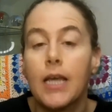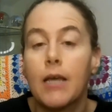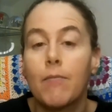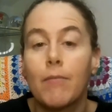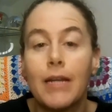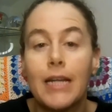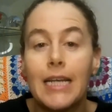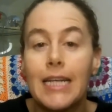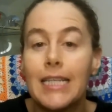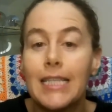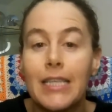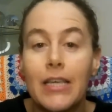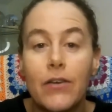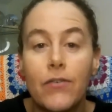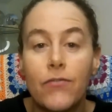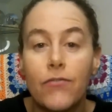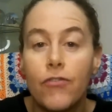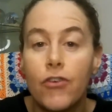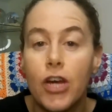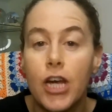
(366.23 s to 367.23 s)
completely
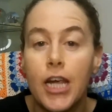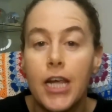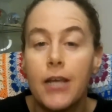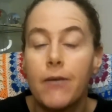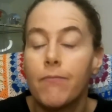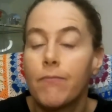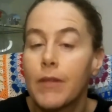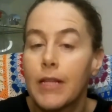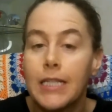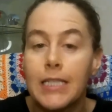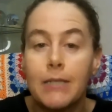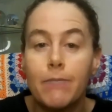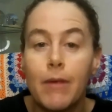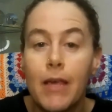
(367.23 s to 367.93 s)
sin-free, and